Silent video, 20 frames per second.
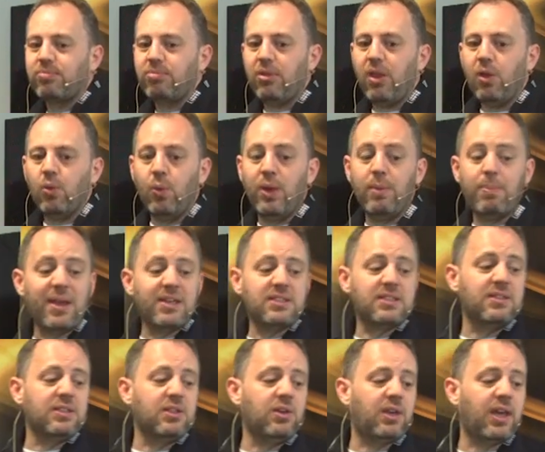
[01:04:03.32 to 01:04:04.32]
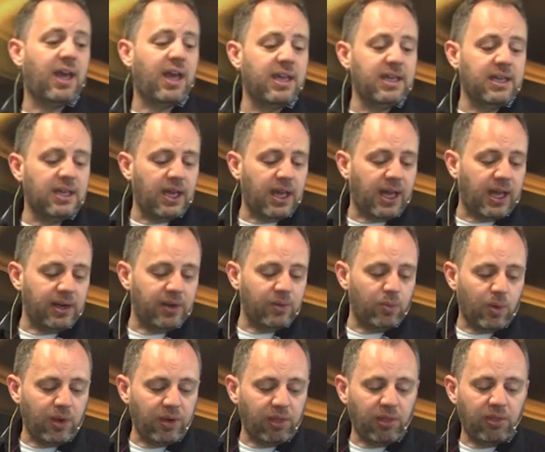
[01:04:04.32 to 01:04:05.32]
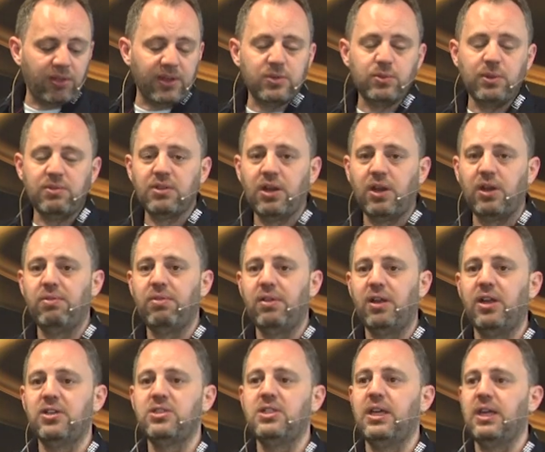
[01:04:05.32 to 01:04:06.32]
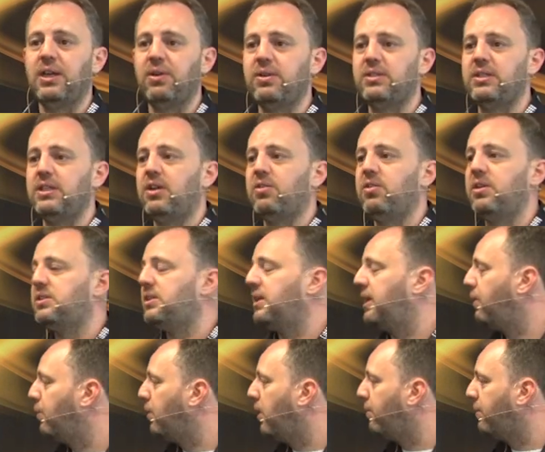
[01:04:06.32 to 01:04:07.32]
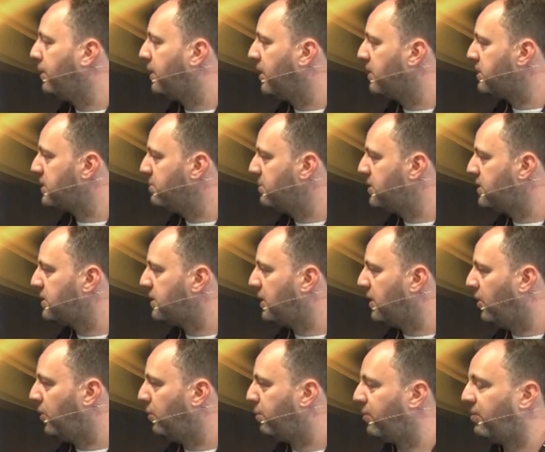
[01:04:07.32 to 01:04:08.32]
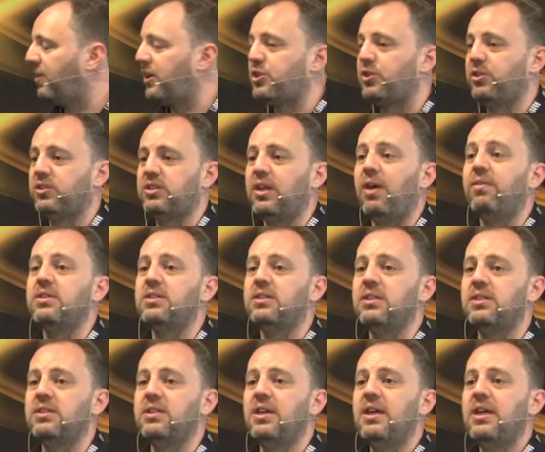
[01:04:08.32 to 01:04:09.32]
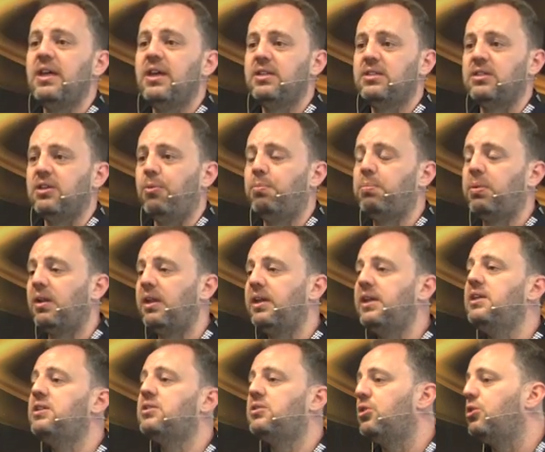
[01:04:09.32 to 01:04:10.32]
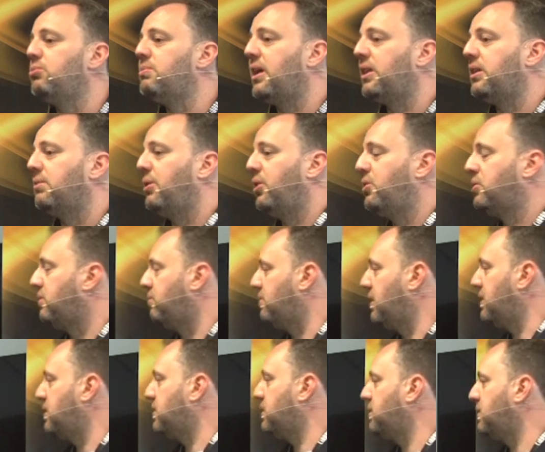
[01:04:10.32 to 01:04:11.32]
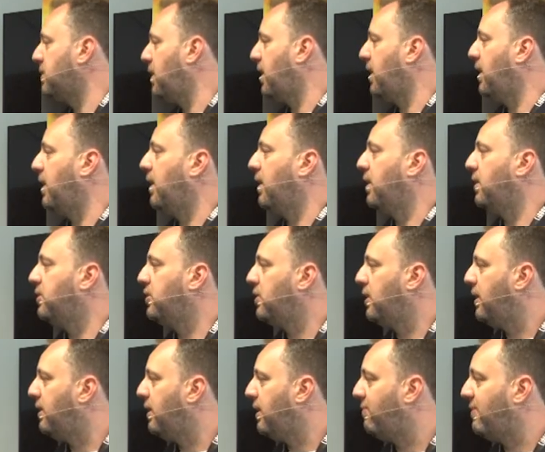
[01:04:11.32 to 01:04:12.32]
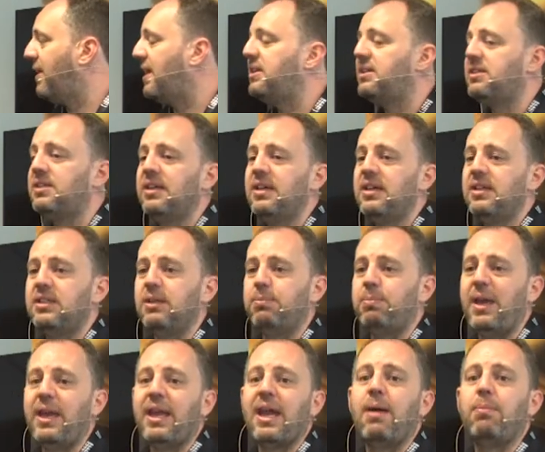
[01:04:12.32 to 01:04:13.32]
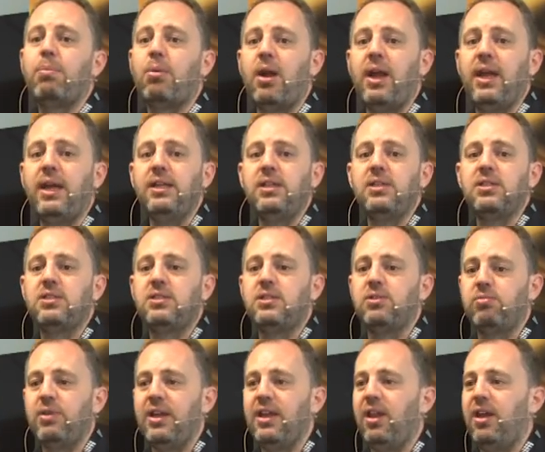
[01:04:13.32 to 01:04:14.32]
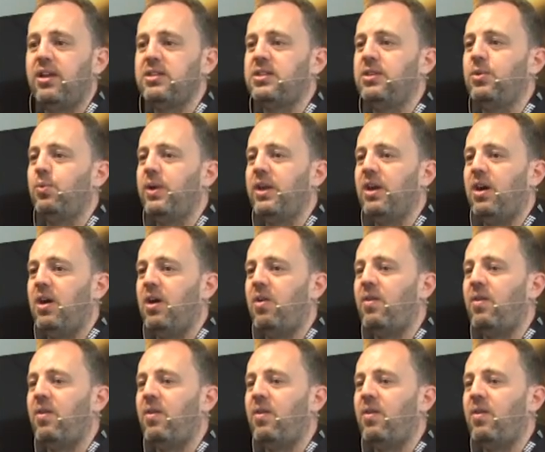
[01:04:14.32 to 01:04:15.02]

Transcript: We're based in the UK, and one of the things we've done over the last year is increasingly work with customers on professional services. So please do make the most of this event to pick our brains, to realize that we are